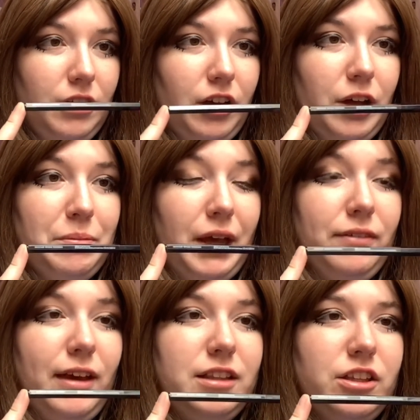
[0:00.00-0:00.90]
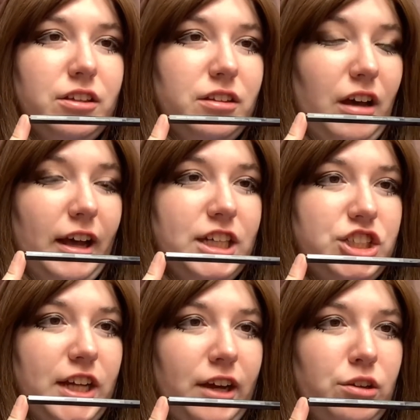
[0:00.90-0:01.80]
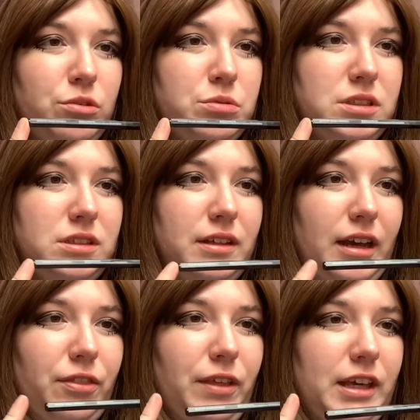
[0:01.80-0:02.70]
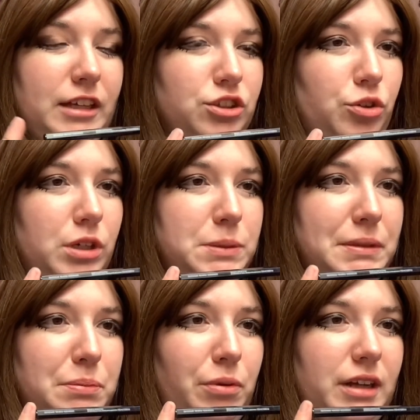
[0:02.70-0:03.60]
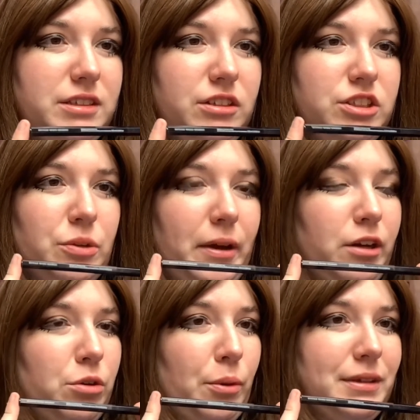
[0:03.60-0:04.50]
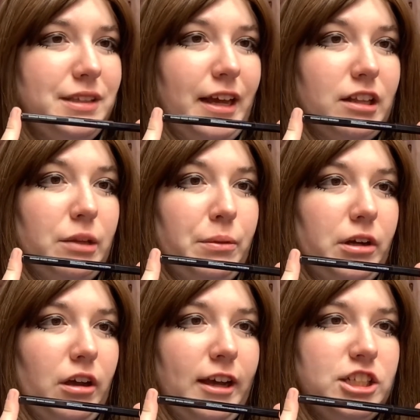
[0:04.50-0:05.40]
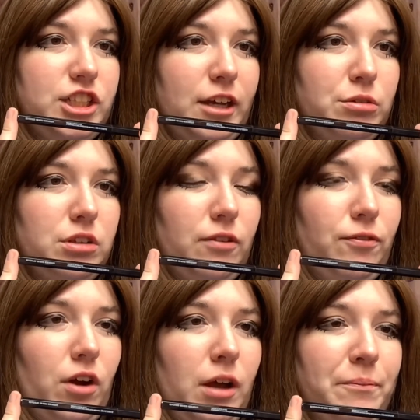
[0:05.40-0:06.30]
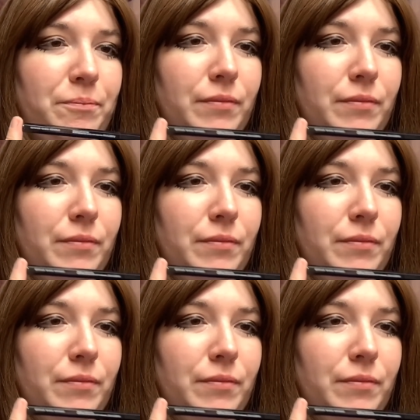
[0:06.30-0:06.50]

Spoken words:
I've had the eyeshadows, I think, as Christmas presents, so I don't know exactly where the eyeshadows are from,